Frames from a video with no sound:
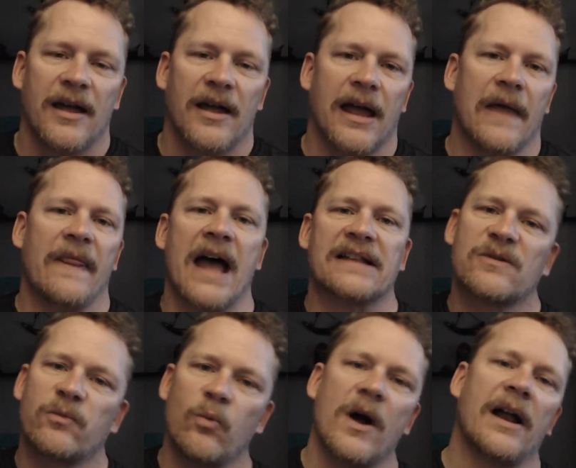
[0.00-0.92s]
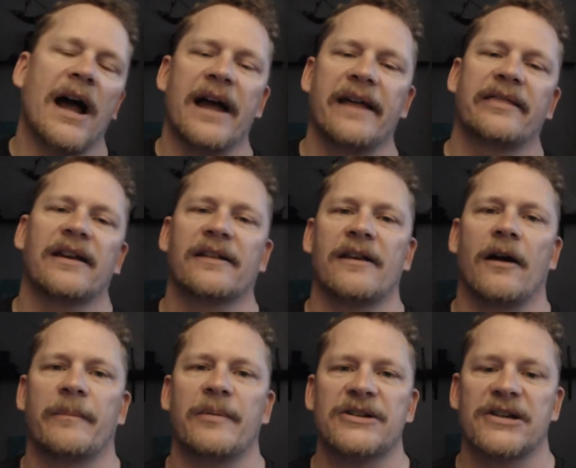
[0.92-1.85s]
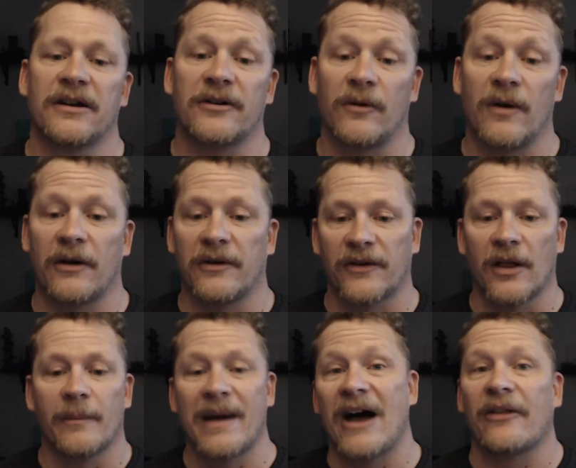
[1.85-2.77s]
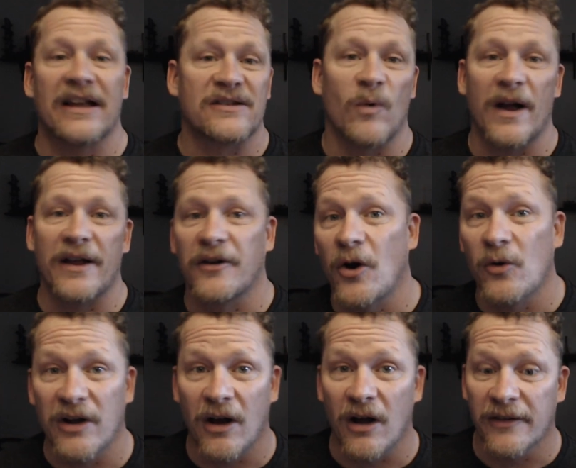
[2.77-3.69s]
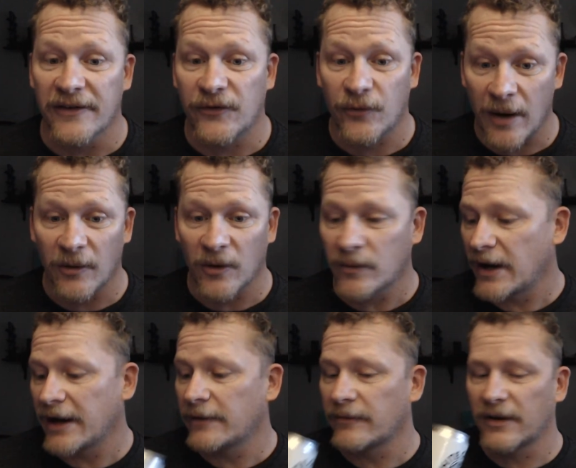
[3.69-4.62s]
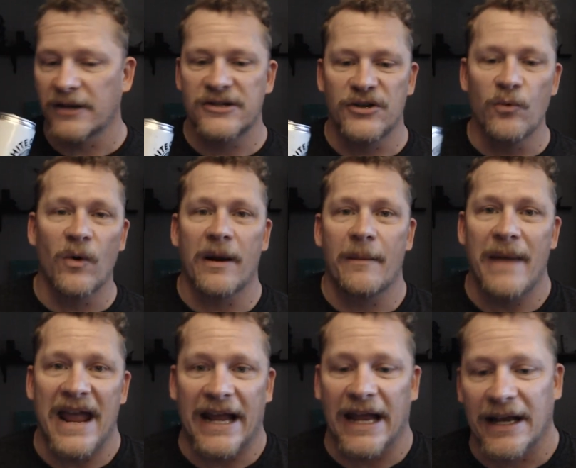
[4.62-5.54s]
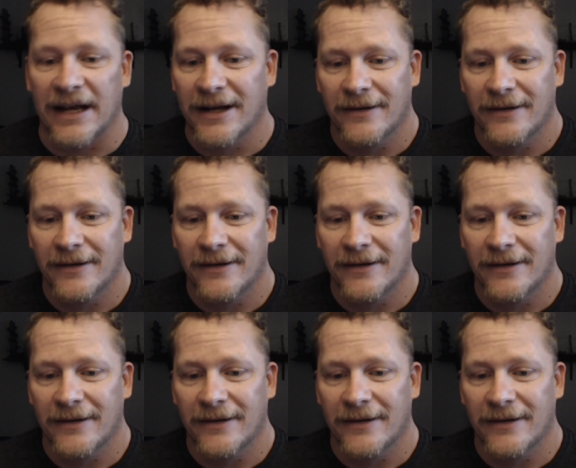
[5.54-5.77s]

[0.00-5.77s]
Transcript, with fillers: And that's what I think the RPG Underground is all about. That's why you're going to all this trouble, right? Because you want to make it.